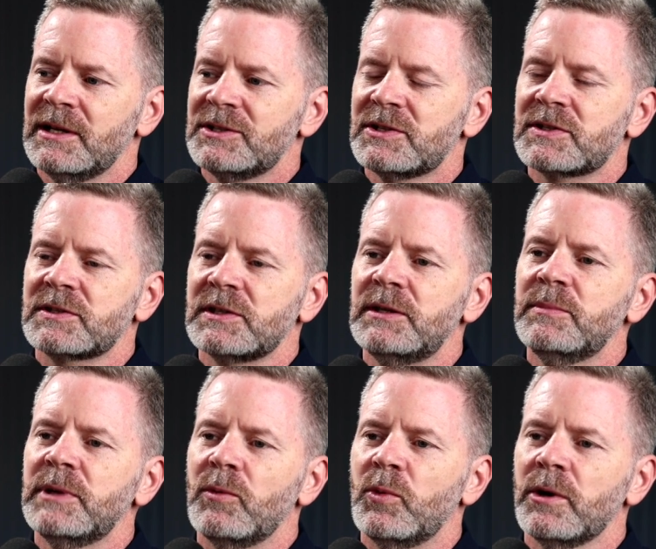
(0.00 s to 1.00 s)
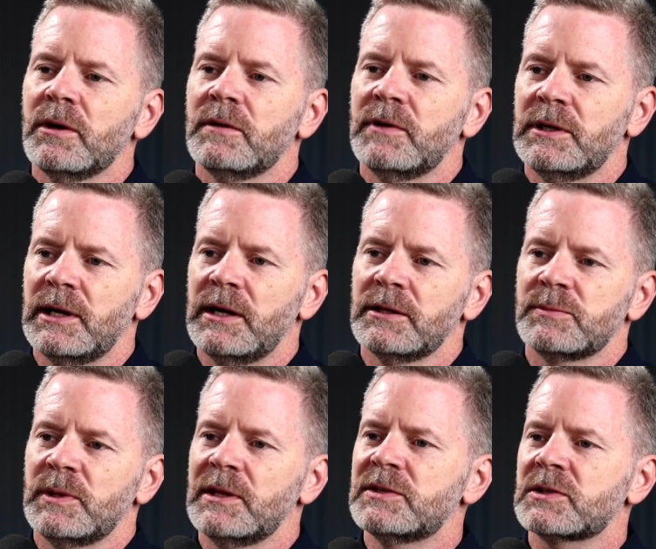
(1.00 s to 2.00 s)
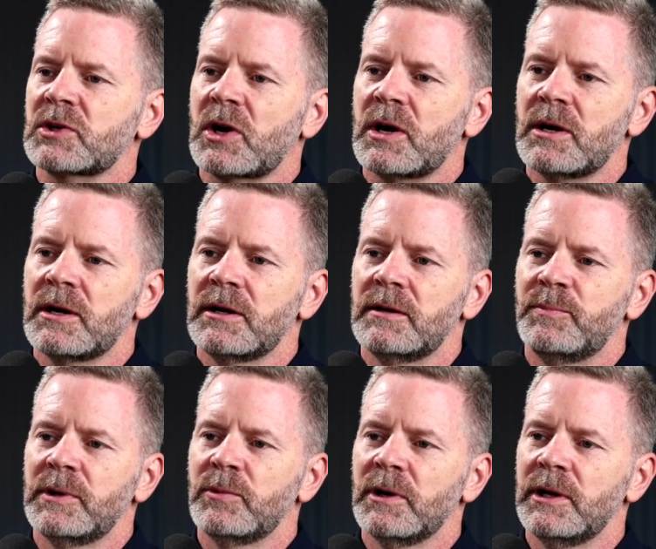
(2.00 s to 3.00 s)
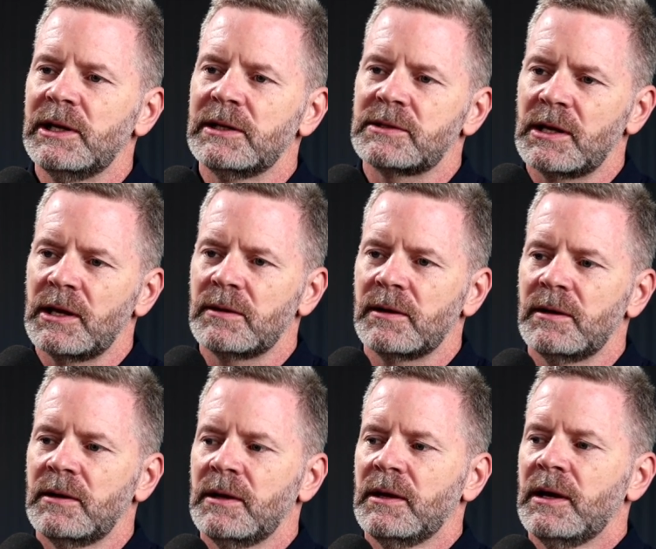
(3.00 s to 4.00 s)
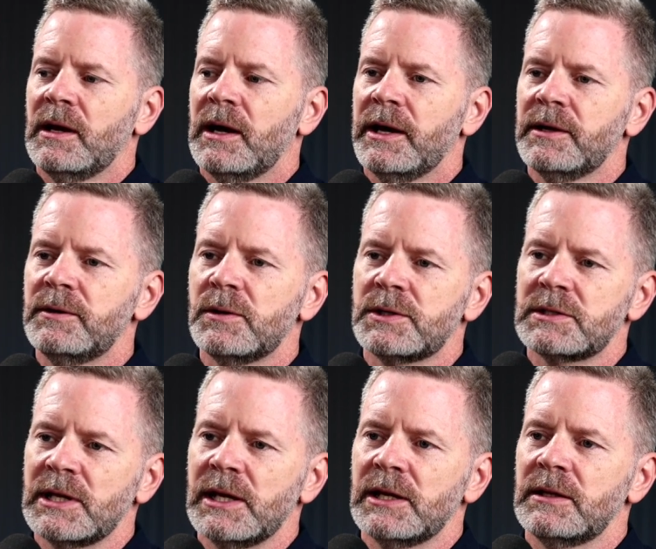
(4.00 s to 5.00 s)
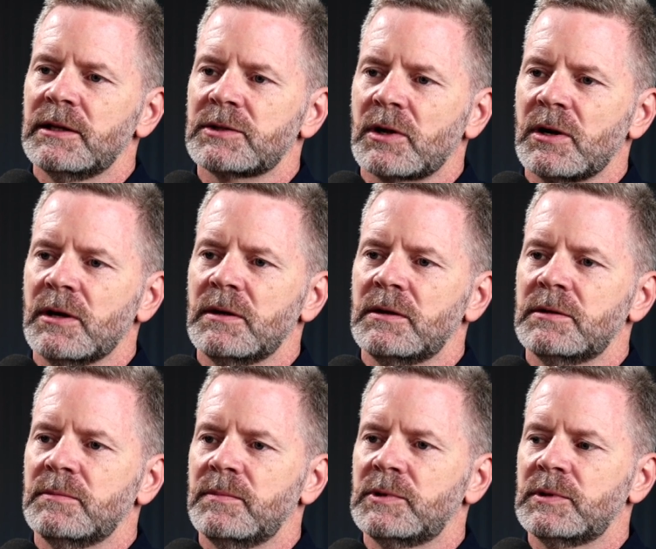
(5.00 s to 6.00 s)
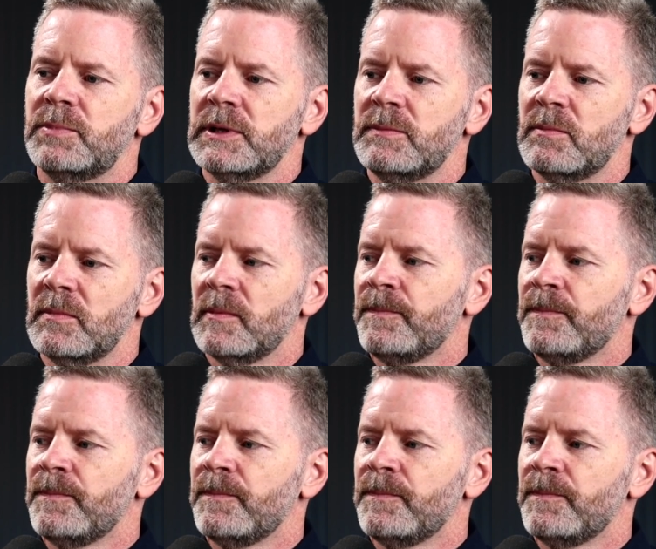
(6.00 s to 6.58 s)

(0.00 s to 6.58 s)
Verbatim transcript: Just some word of acknowledgement. This is hard, but we're in it together. Mm -hmm. I understand it's hard to to be